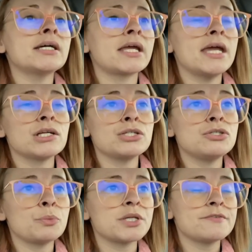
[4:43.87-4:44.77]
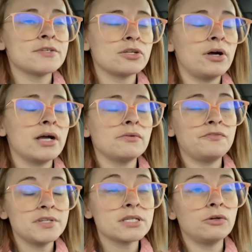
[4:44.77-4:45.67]
I can't do too much
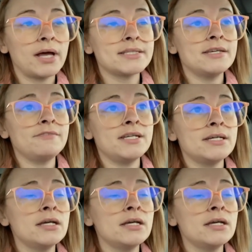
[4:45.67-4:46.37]
physical activity,